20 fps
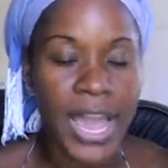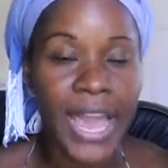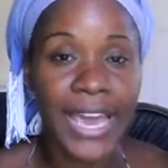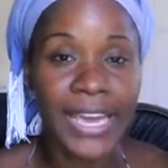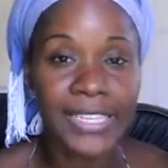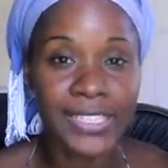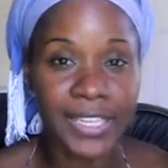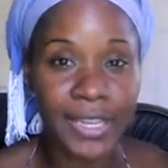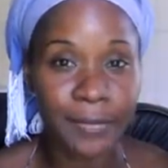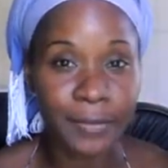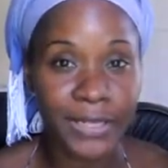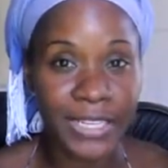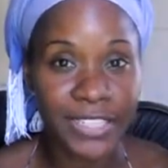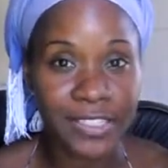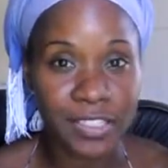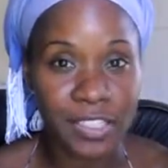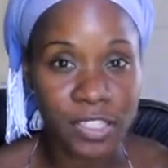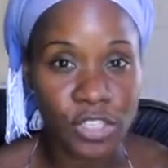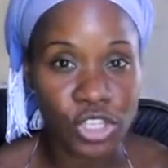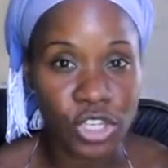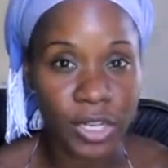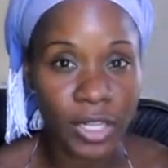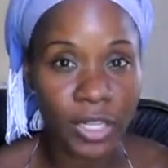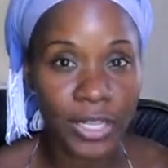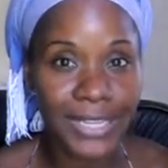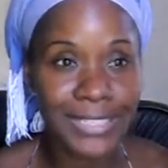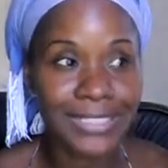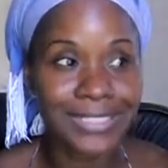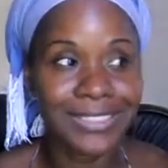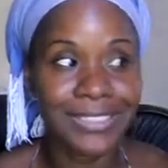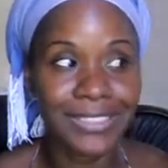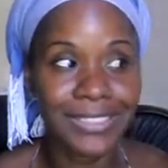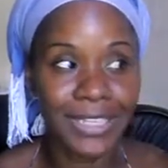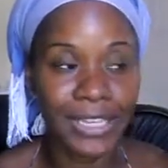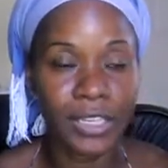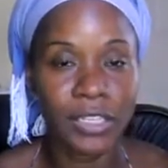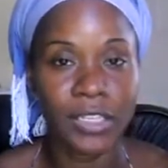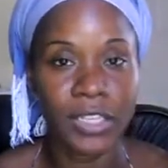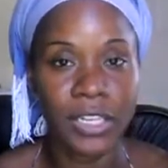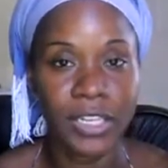enzyme cleansing gel as a
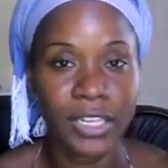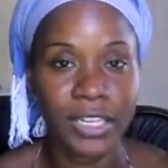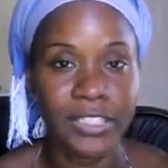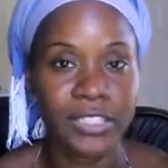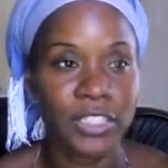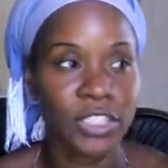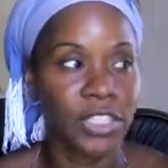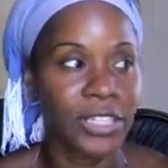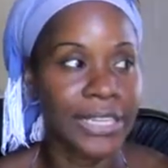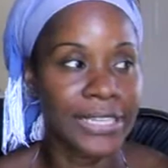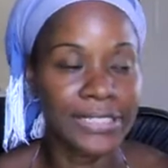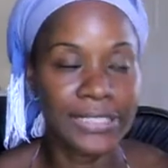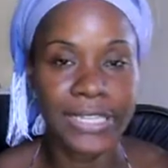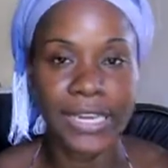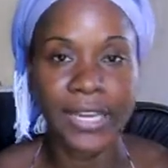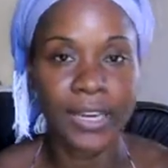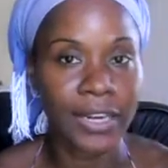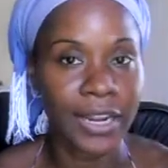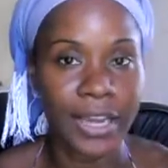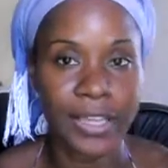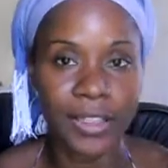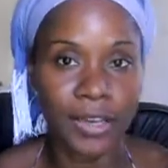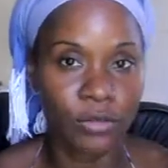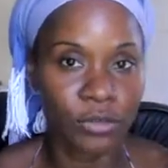daily cleanser, like day and night.